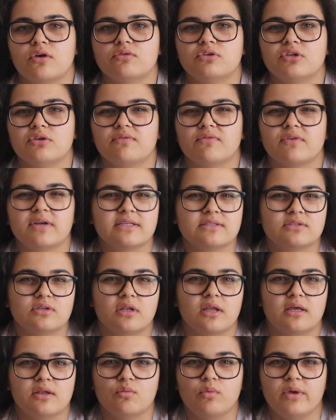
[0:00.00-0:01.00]
do things on
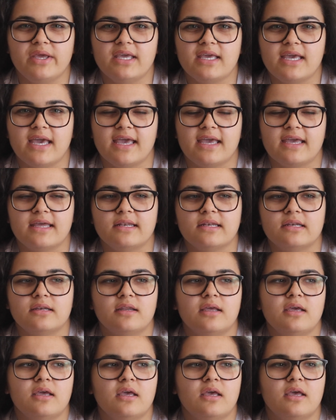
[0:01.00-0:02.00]
like the weekend.
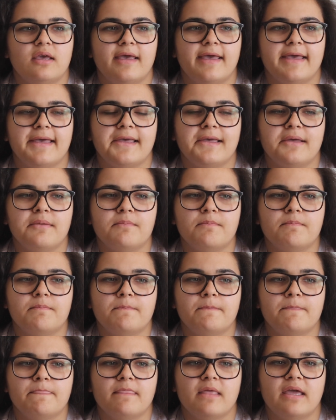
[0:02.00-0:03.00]
And
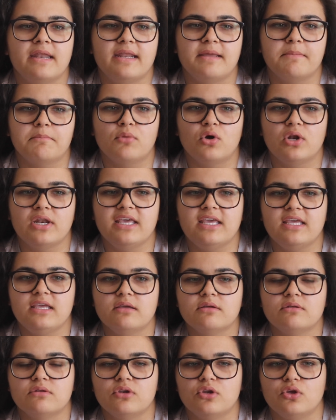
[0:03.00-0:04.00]
then
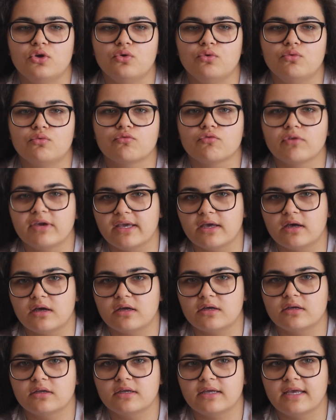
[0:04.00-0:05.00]
Molly knew
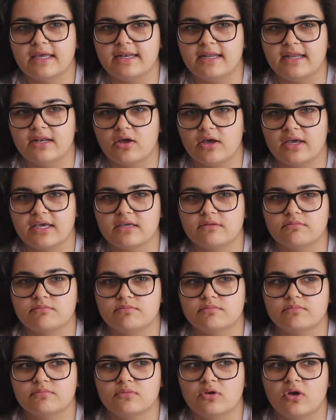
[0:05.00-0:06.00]
Ria, and then I
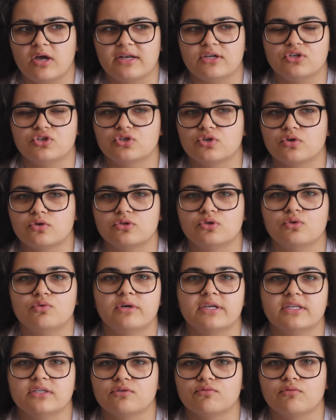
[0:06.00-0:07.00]
kind of just got
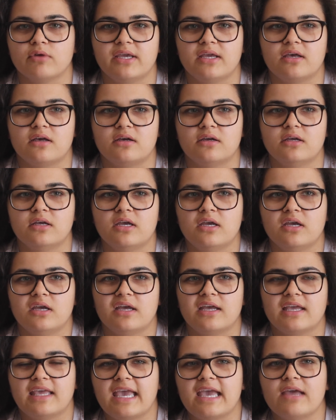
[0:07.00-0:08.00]
talking to Ria.
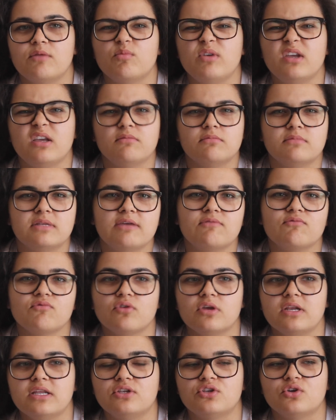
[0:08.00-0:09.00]
Again, we didn't
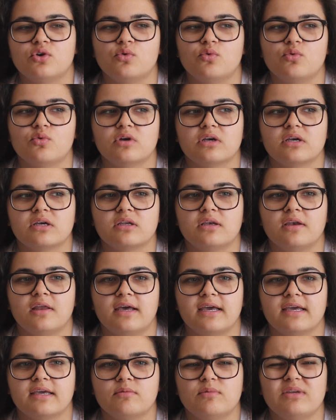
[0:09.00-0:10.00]
really talk,
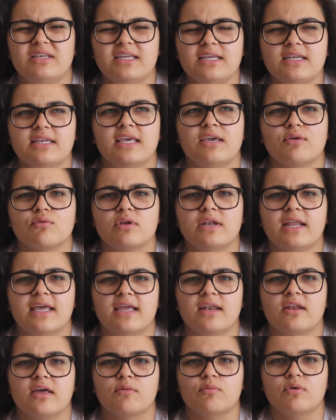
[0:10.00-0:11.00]
like we did here and
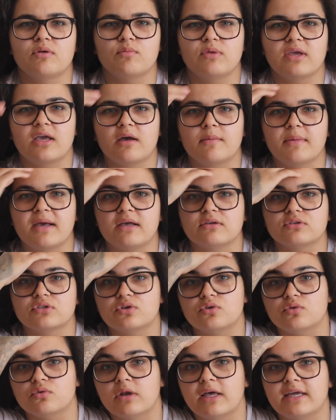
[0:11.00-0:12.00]
there, like when we come out of
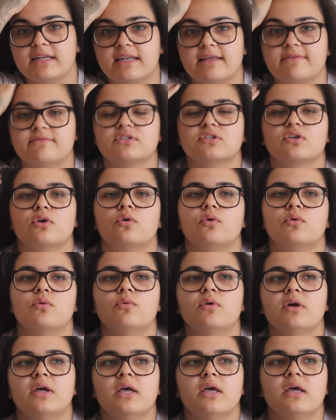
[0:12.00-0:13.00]
school, like I'd left
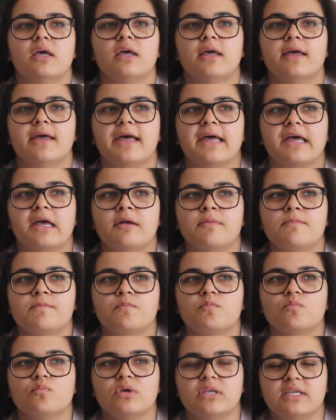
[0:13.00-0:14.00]
school,
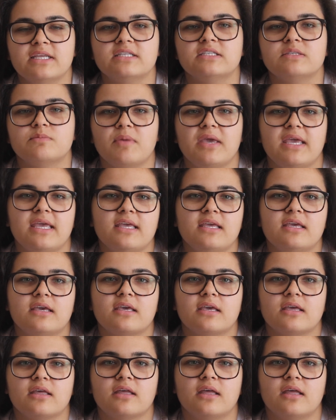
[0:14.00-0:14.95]
we did speak,